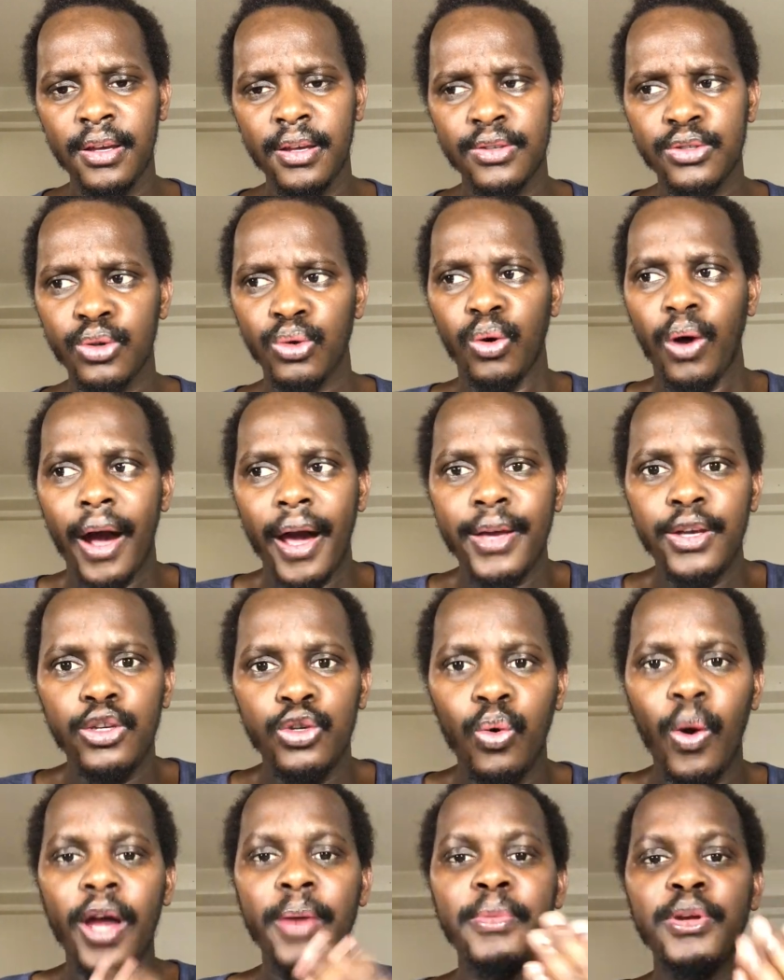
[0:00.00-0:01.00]
So
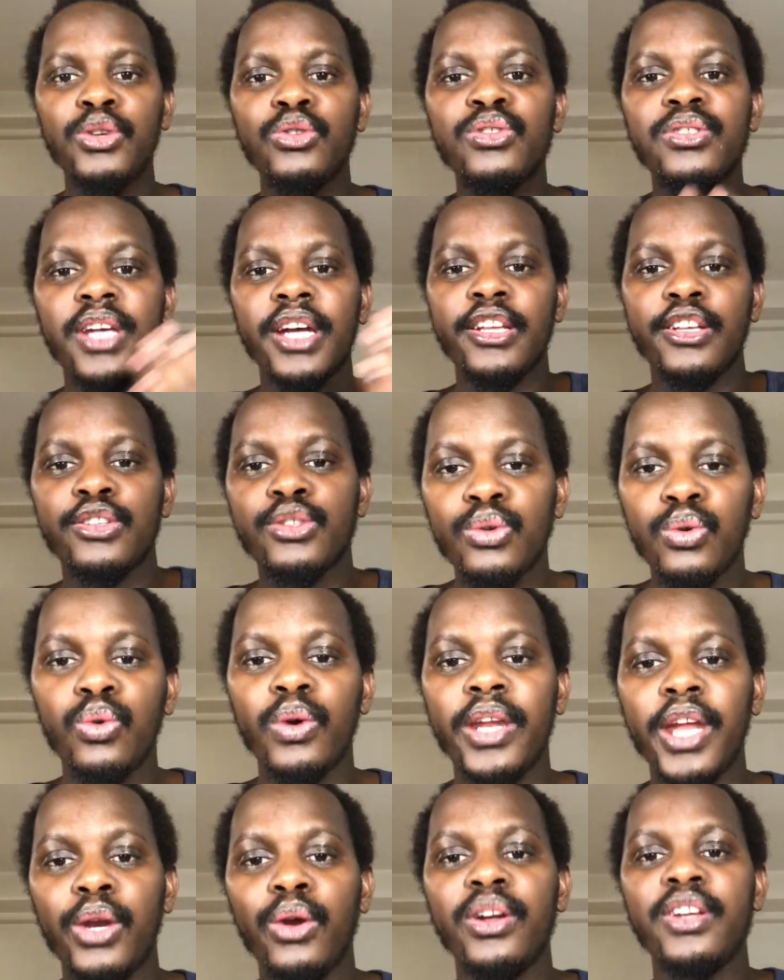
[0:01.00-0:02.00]
you want me to start a school
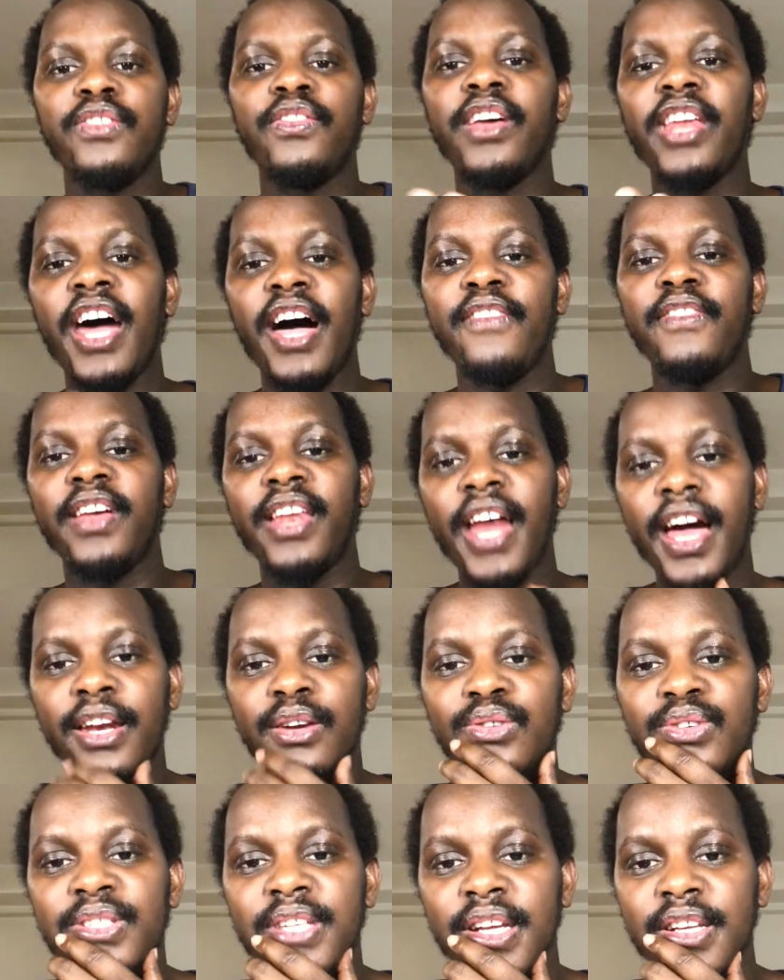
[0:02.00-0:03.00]
when I don't even have a
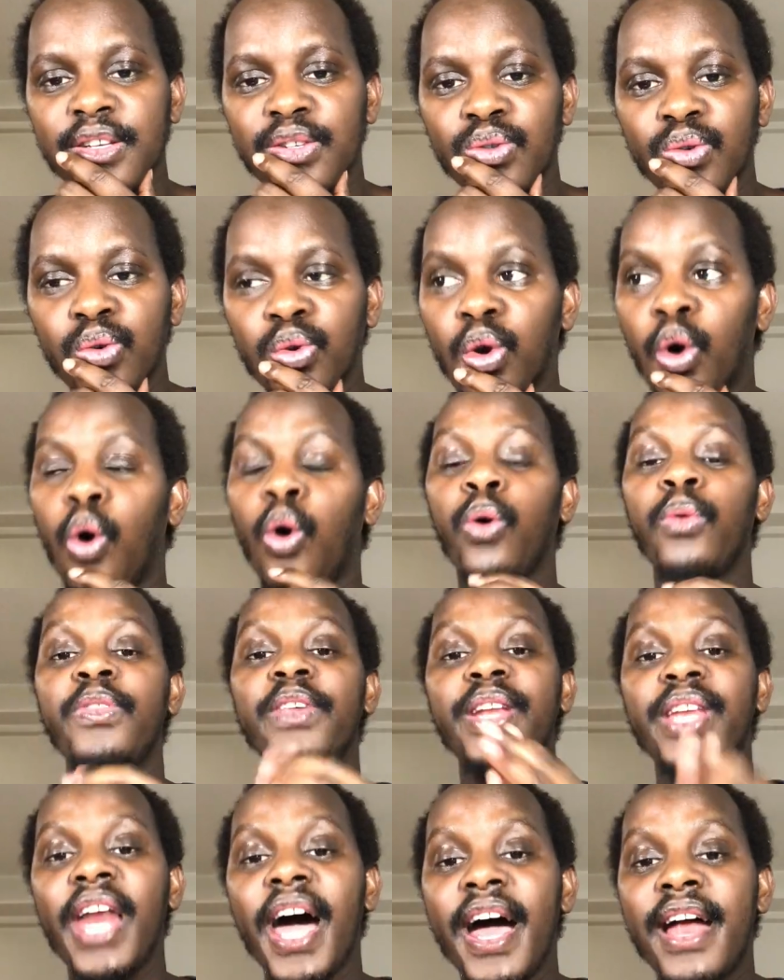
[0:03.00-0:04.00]
land to start a school? Or
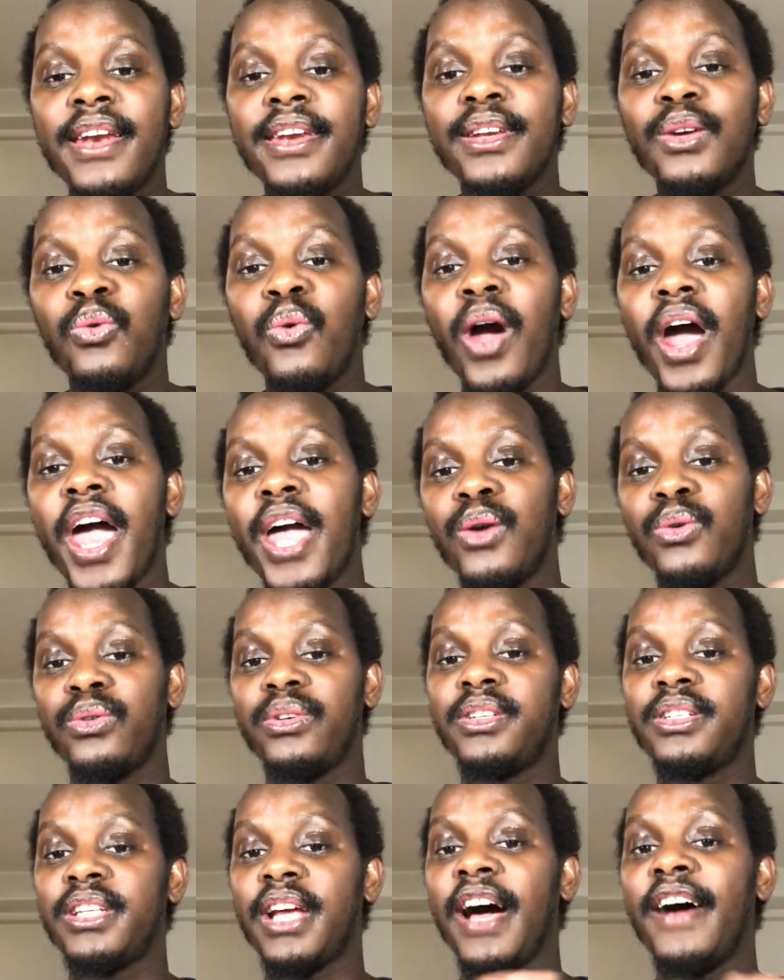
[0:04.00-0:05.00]
the land where I
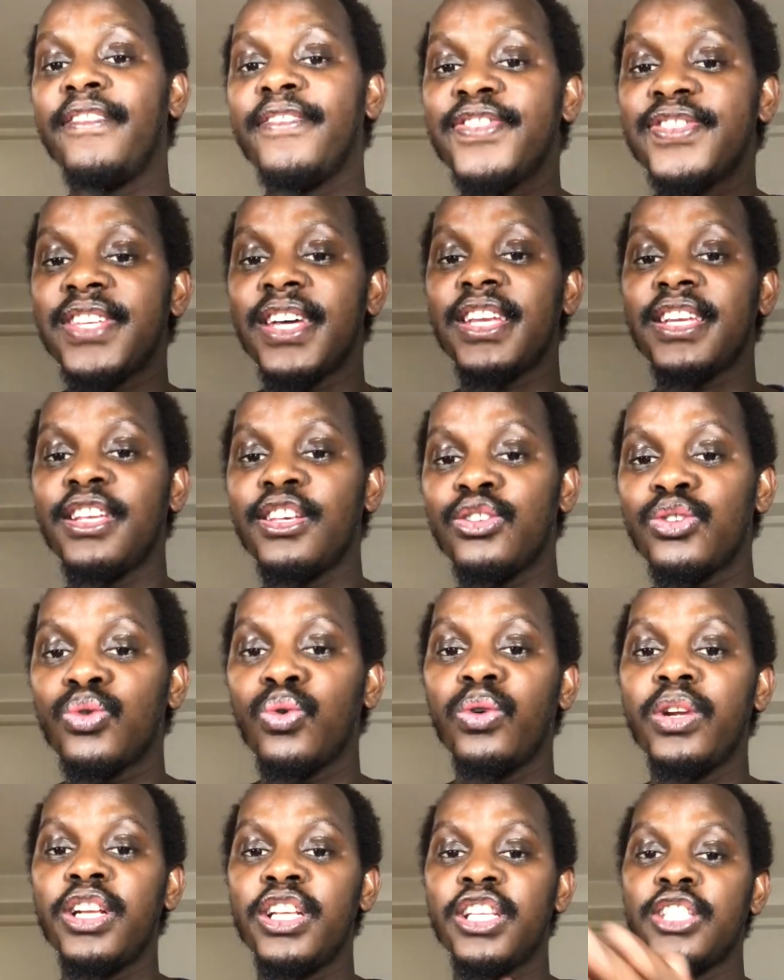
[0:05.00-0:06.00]
would have started a
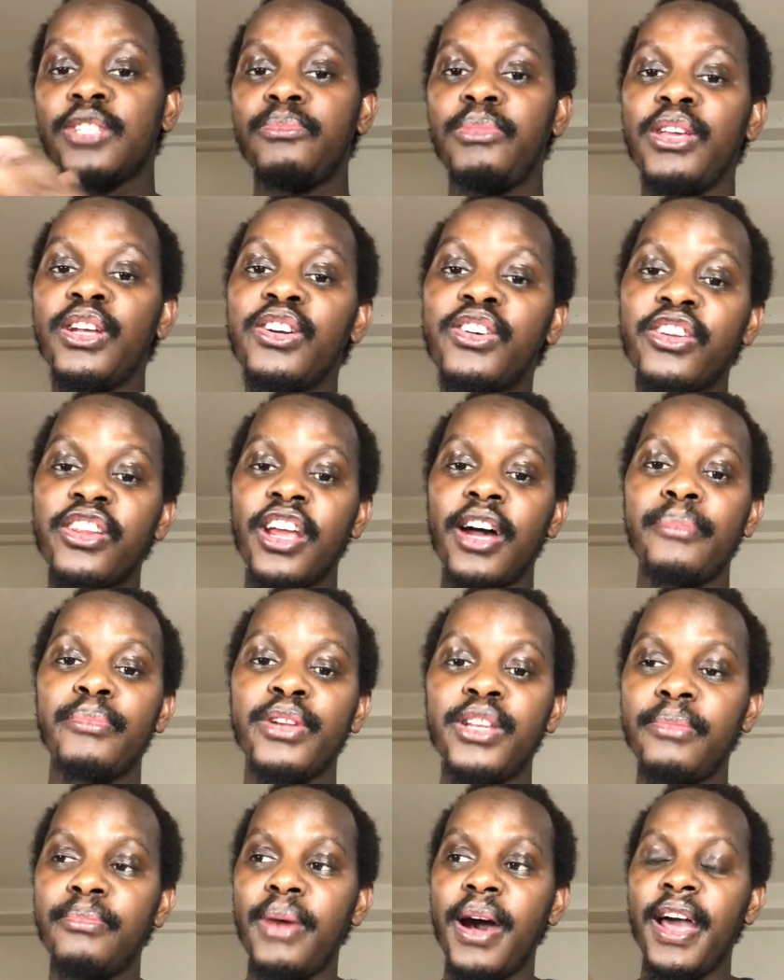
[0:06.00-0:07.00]
school, it is being
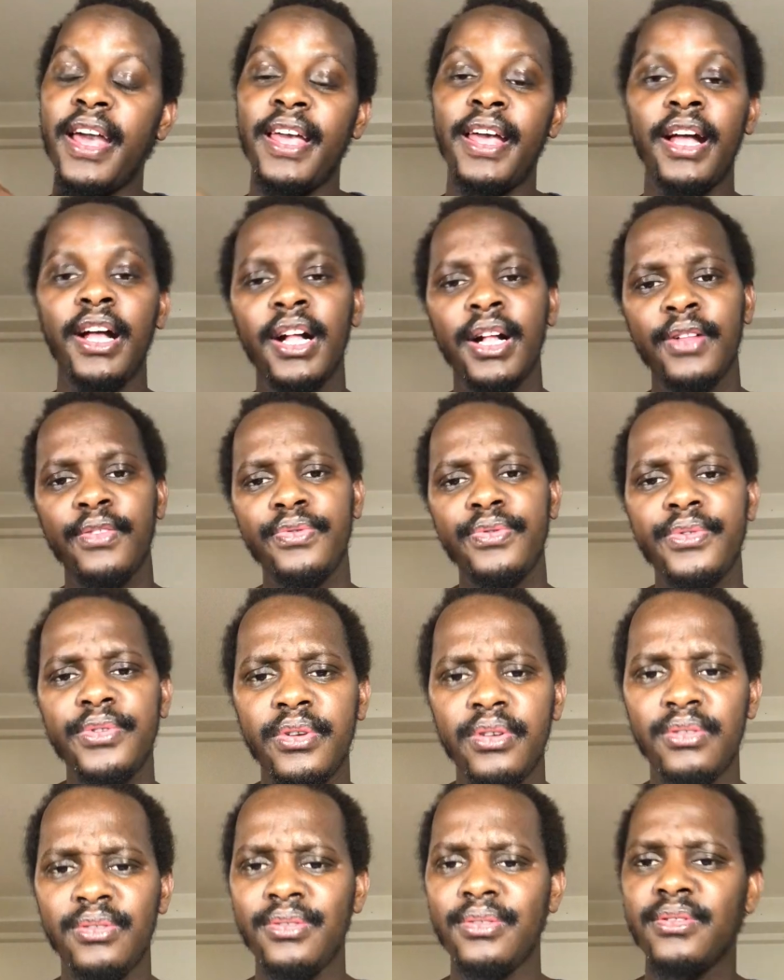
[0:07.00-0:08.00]
grabbed by
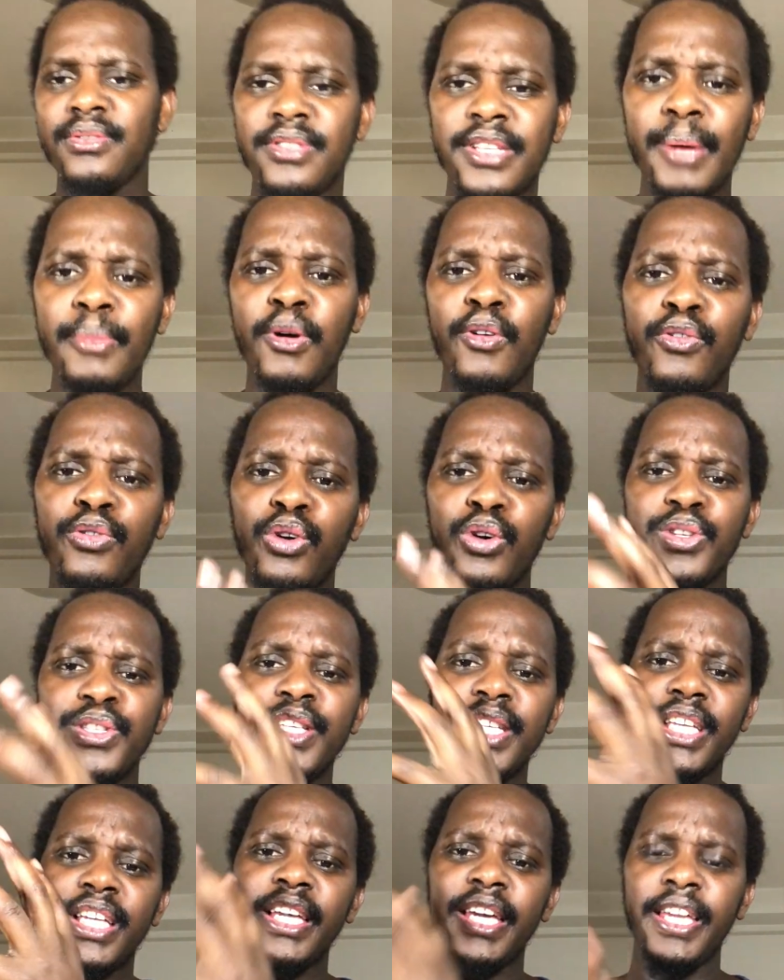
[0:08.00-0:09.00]
some of
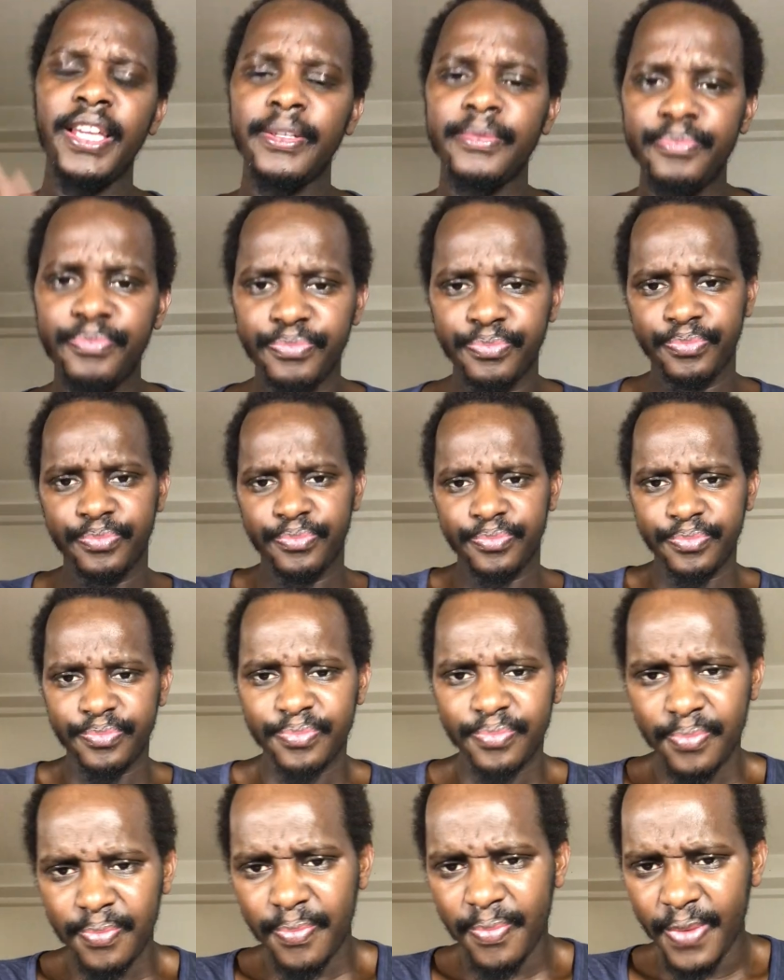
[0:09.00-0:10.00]
those key
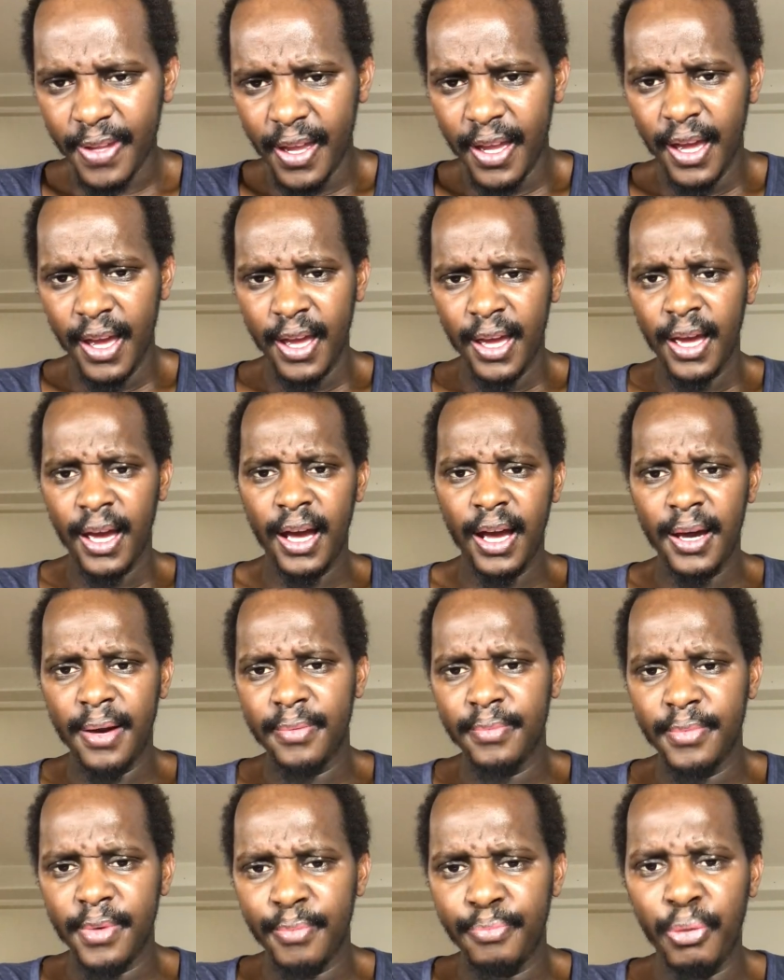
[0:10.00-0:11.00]

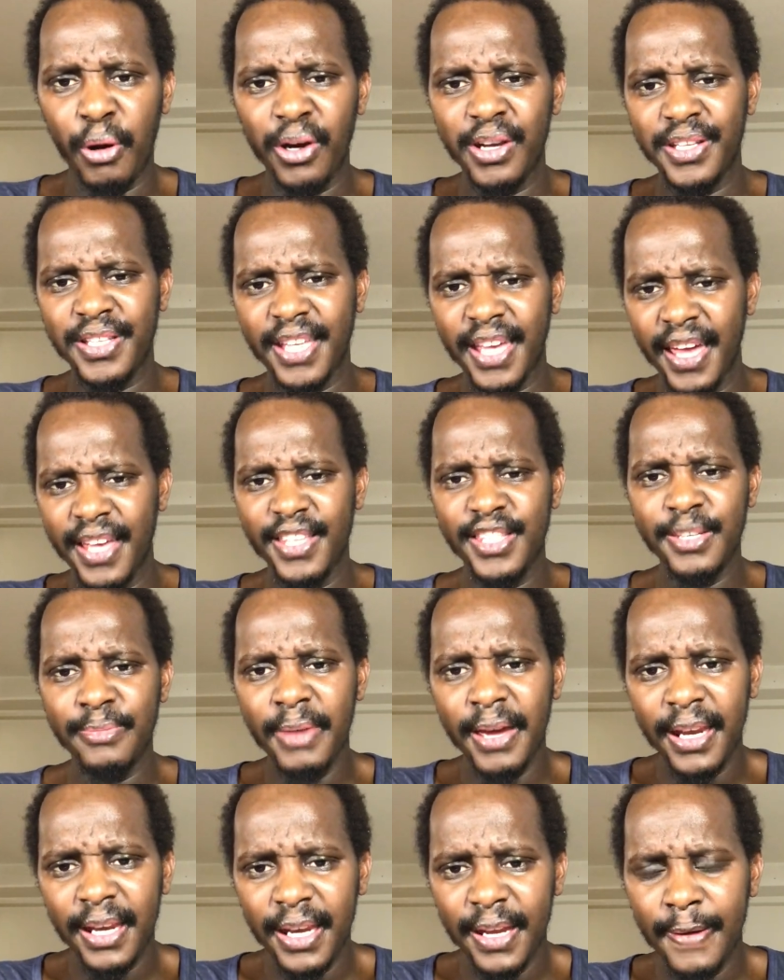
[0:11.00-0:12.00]
policy
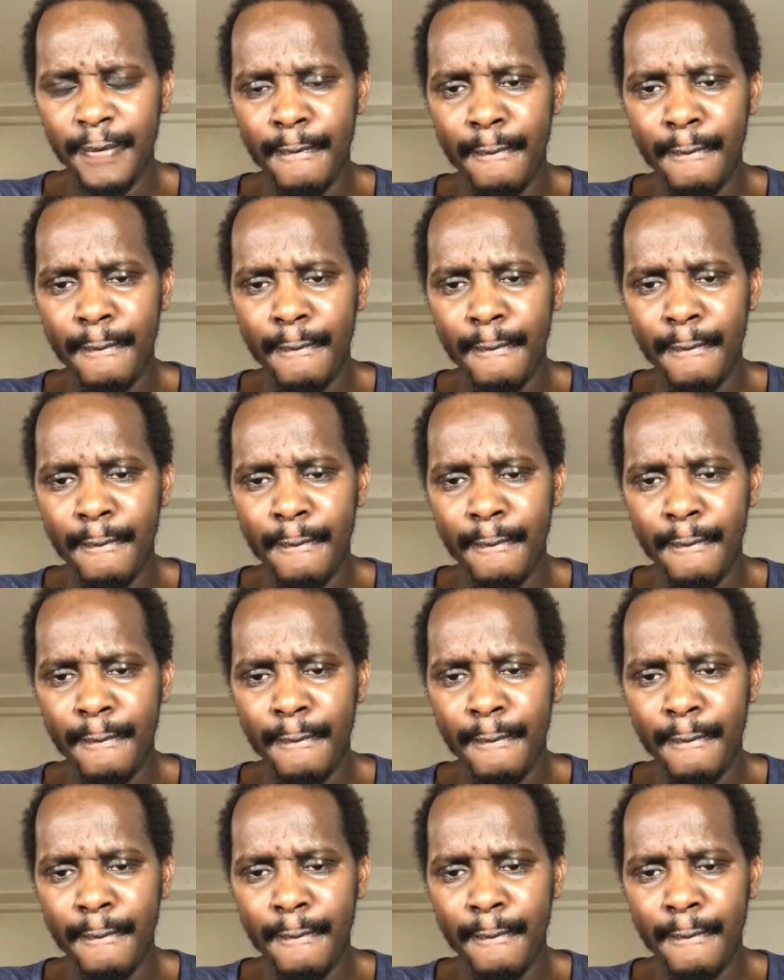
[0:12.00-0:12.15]
henchmen?